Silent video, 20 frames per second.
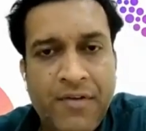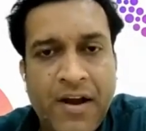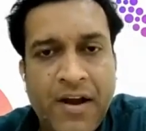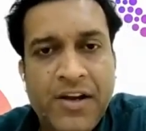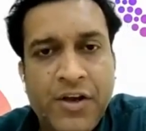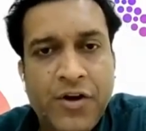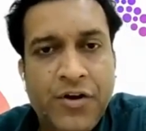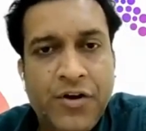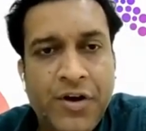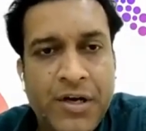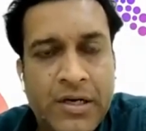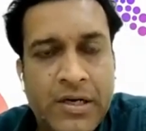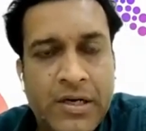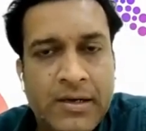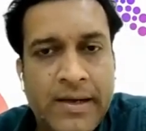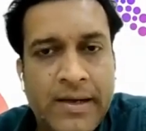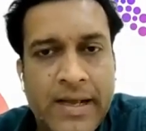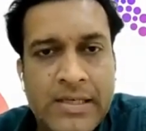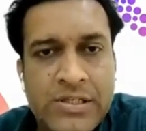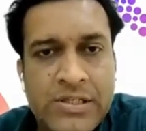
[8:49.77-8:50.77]
filing your
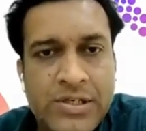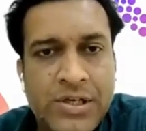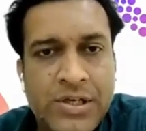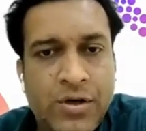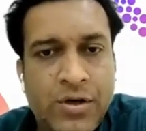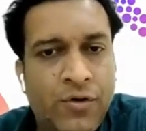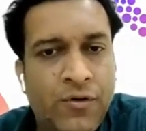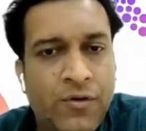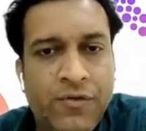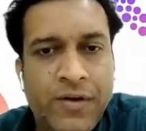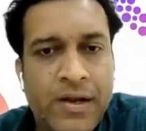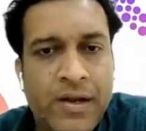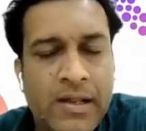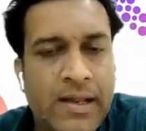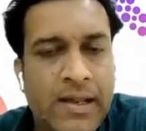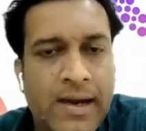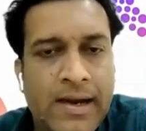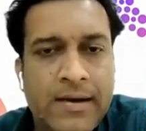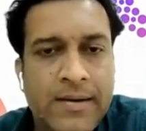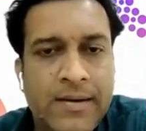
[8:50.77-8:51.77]
return next year, you
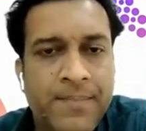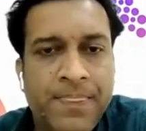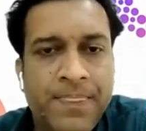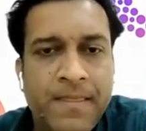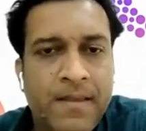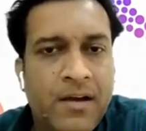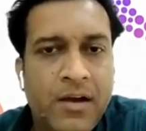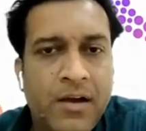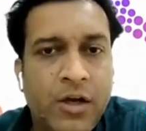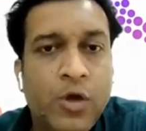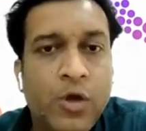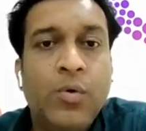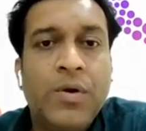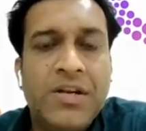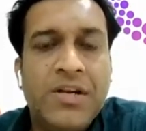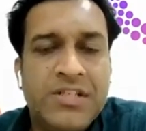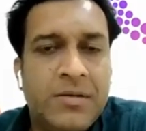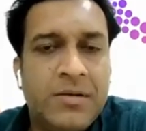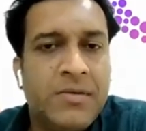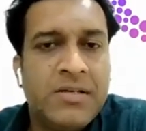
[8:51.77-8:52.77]
feel that new
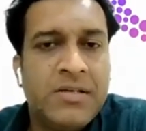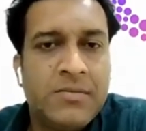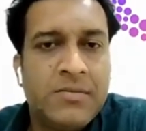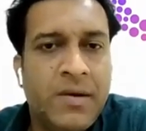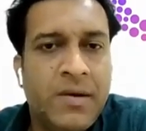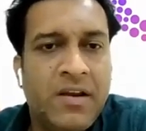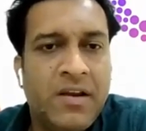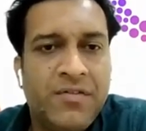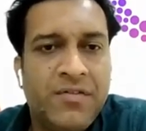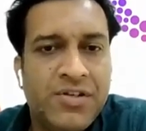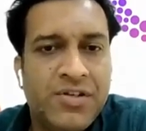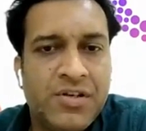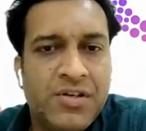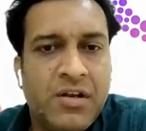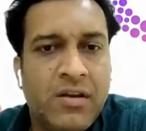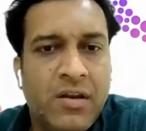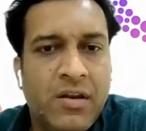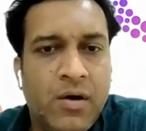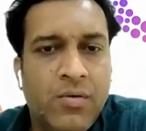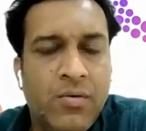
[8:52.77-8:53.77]
regime is
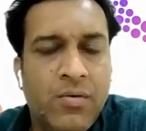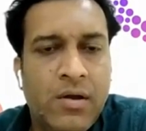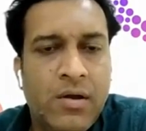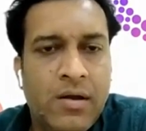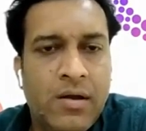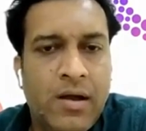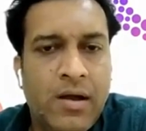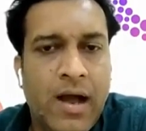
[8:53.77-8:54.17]
beneficial now.